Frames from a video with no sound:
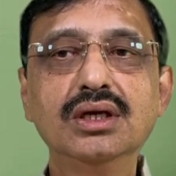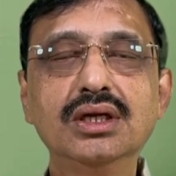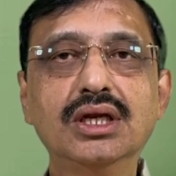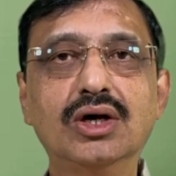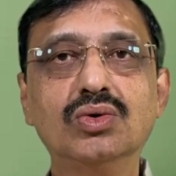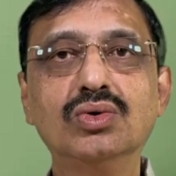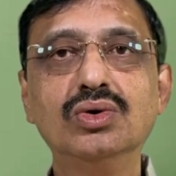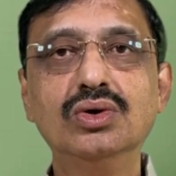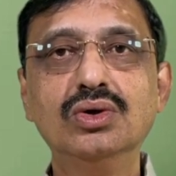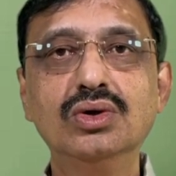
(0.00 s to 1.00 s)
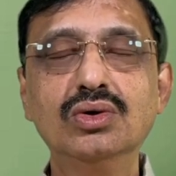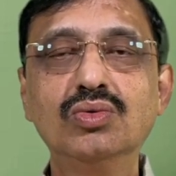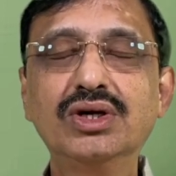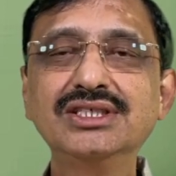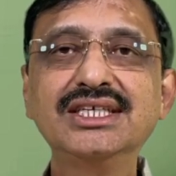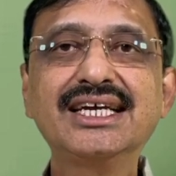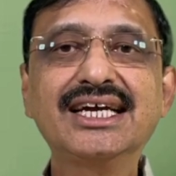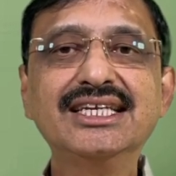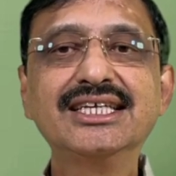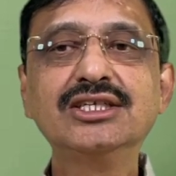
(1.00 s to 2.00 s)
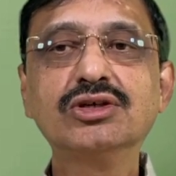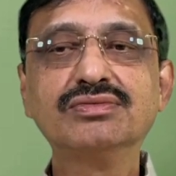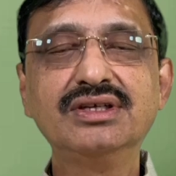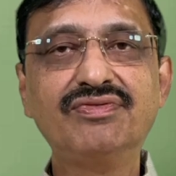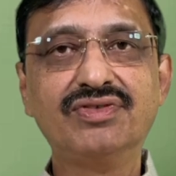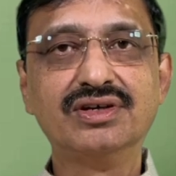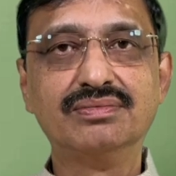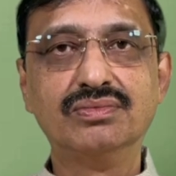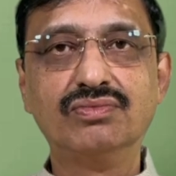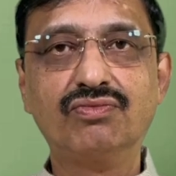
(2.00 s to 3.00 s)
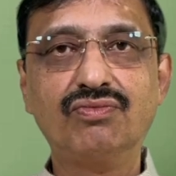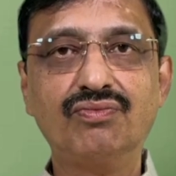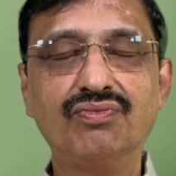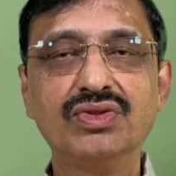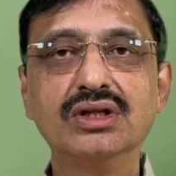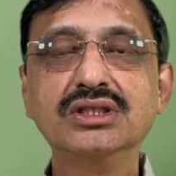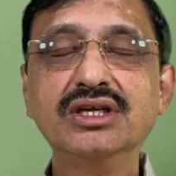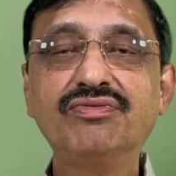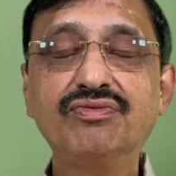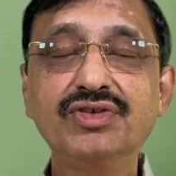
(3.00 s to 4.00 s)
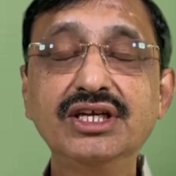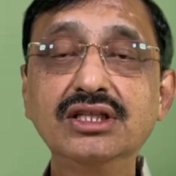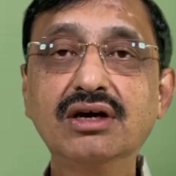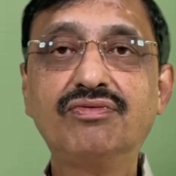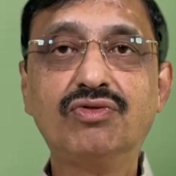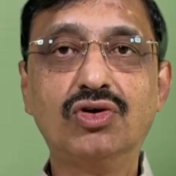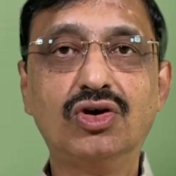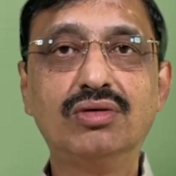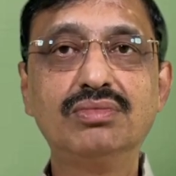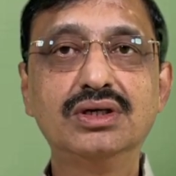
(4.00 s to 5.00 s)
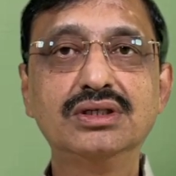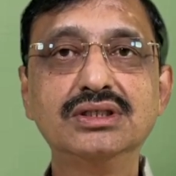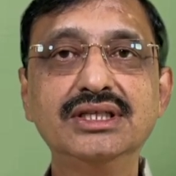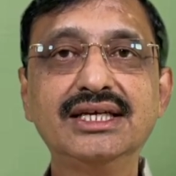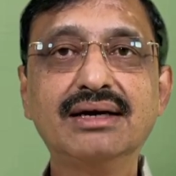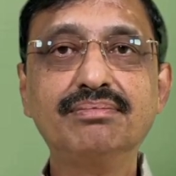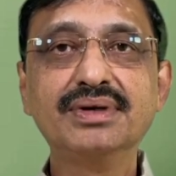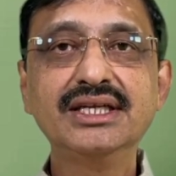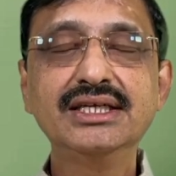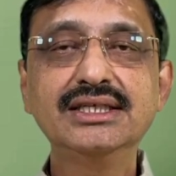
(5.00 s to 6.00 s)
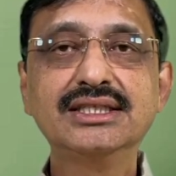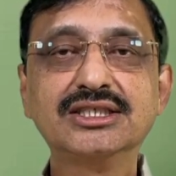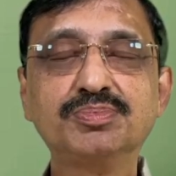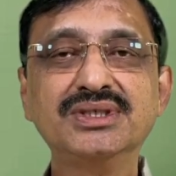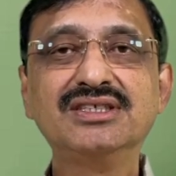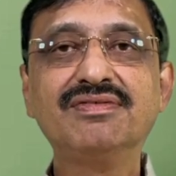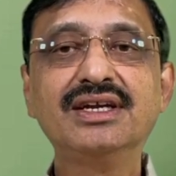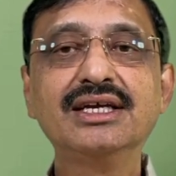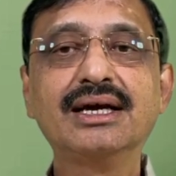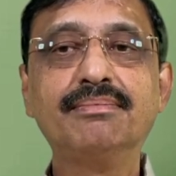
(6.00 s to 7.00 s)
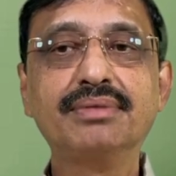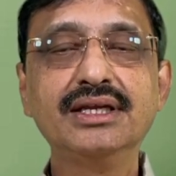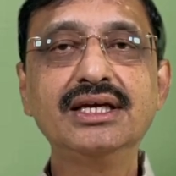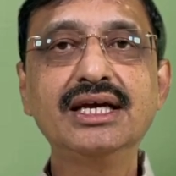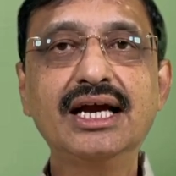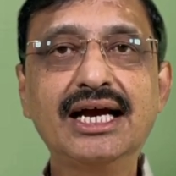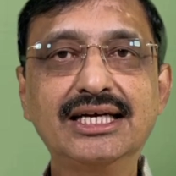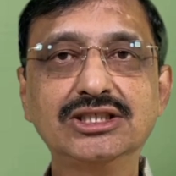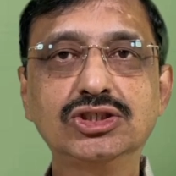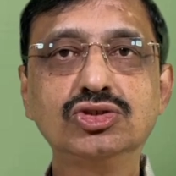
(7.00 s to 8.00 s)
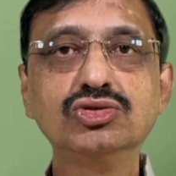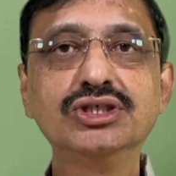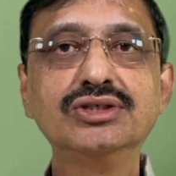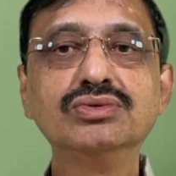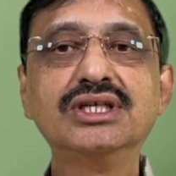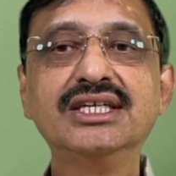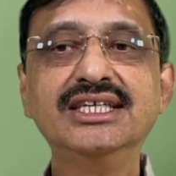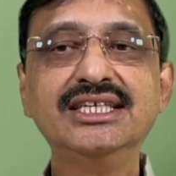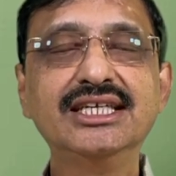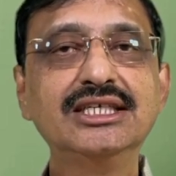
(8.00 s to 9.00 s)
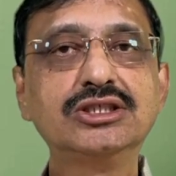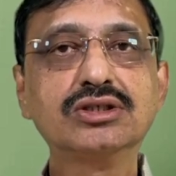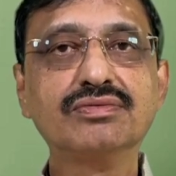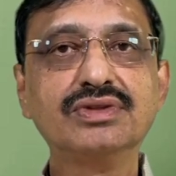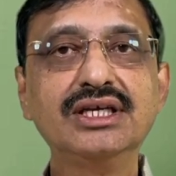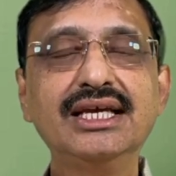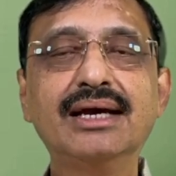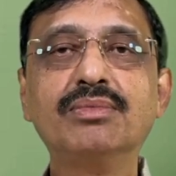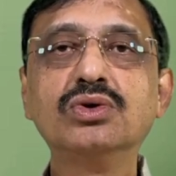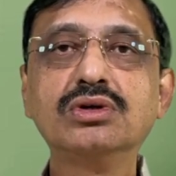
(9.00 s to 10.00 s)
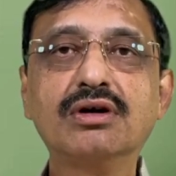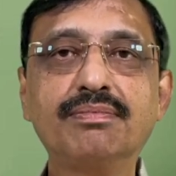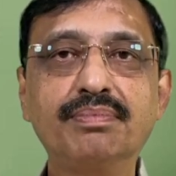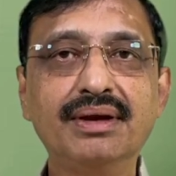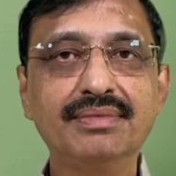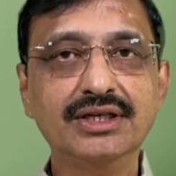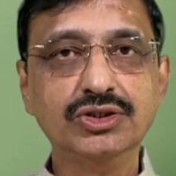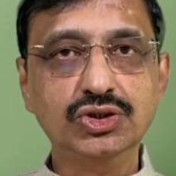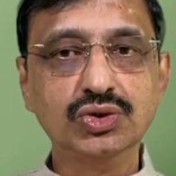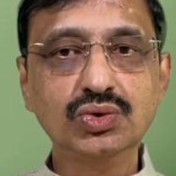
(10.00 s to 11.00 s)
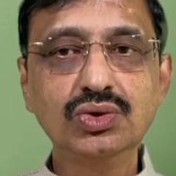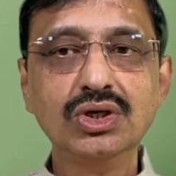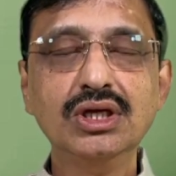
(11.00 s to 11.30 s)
Now, what is the content of the form? In the form, the specified company has to give the details of the amount of payment due